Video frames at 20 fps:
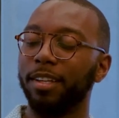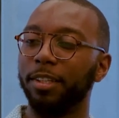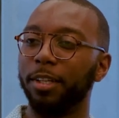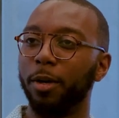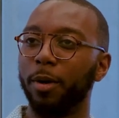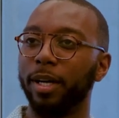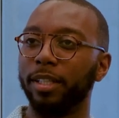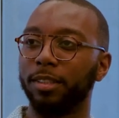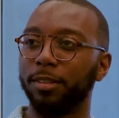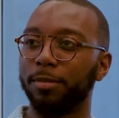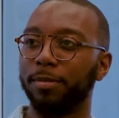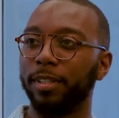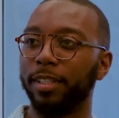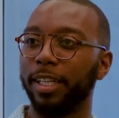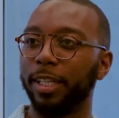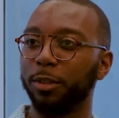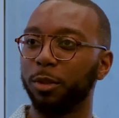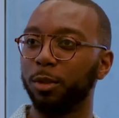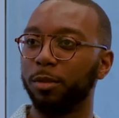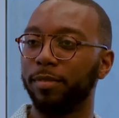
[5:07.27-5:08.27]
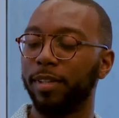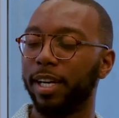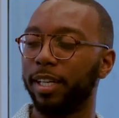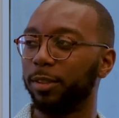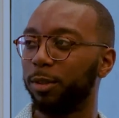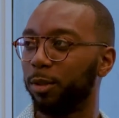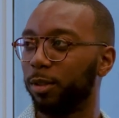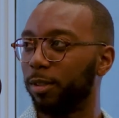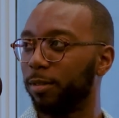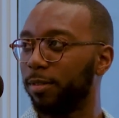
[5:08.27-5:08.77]
as a financial
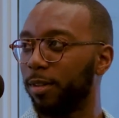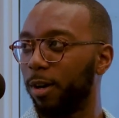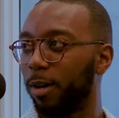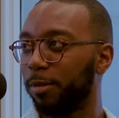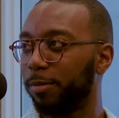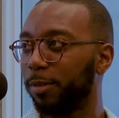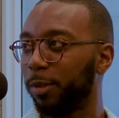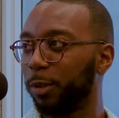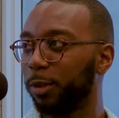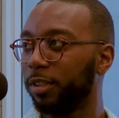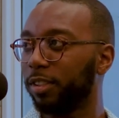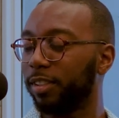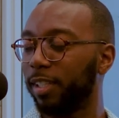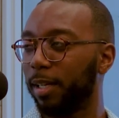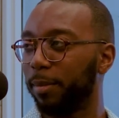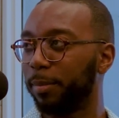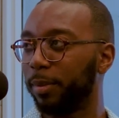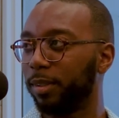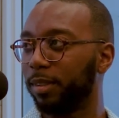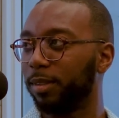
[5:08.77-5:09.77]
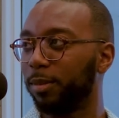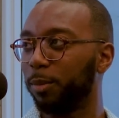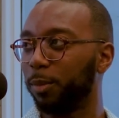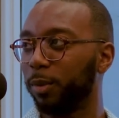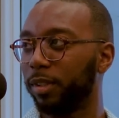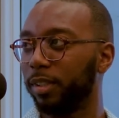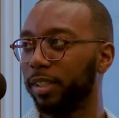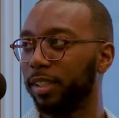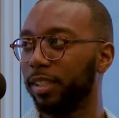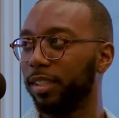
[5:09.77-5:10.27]
advisor, our first step is to
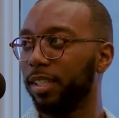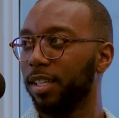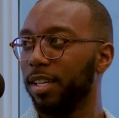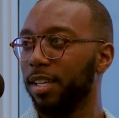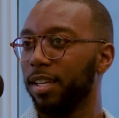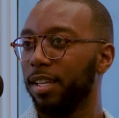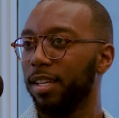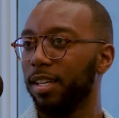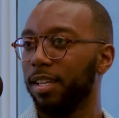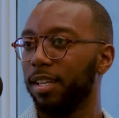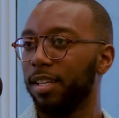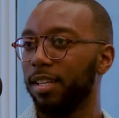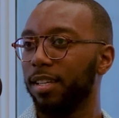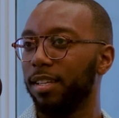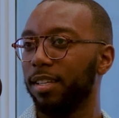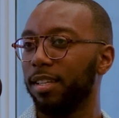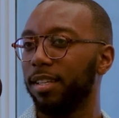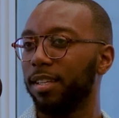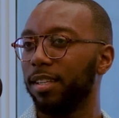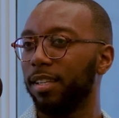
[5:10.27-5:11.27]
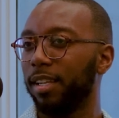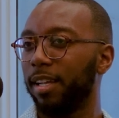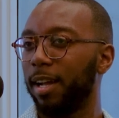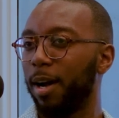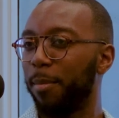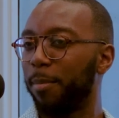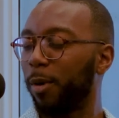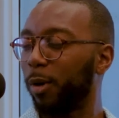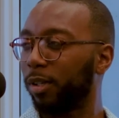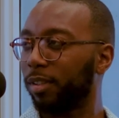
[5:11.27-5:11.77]
really
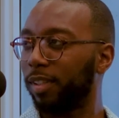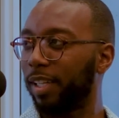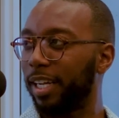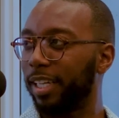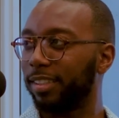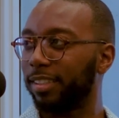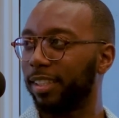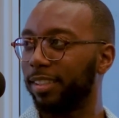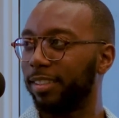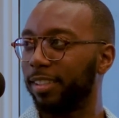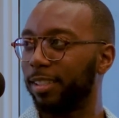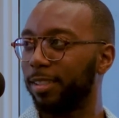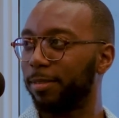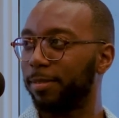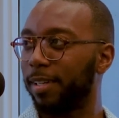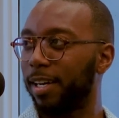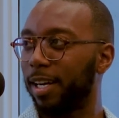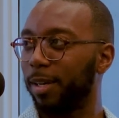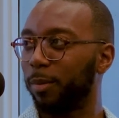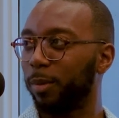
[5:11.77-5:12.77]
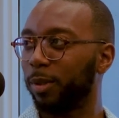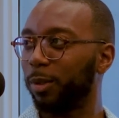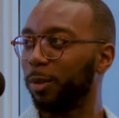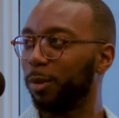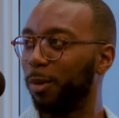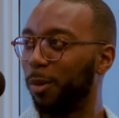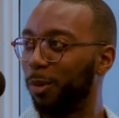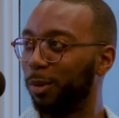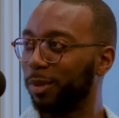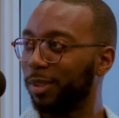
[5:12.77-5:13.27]
help our clients identify what their
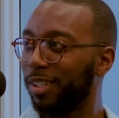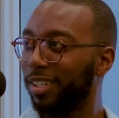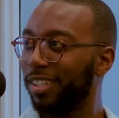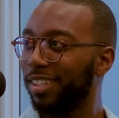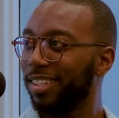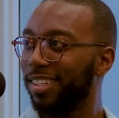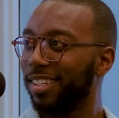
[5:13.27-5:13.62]
goals are.